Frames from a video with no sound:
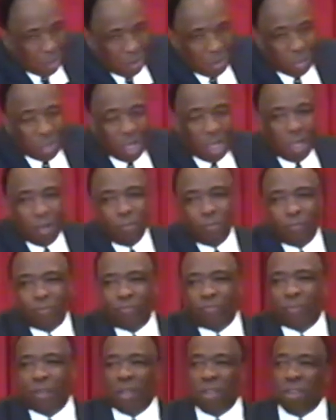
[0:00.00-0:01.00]
You see,
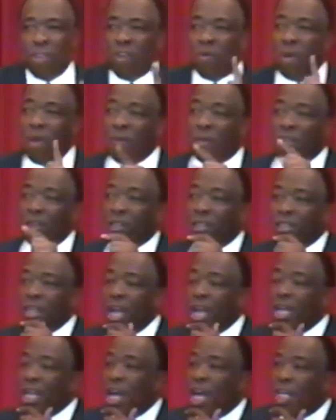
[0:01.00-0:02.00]
you remember the other
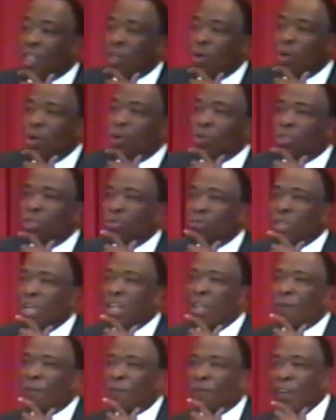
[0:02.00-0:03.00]
night I told you
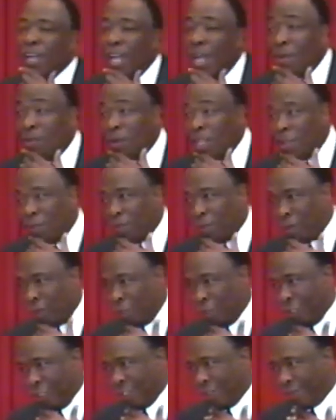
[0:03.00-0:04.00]
that a family
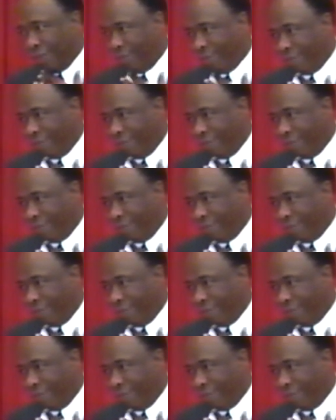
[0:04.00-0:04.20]
person,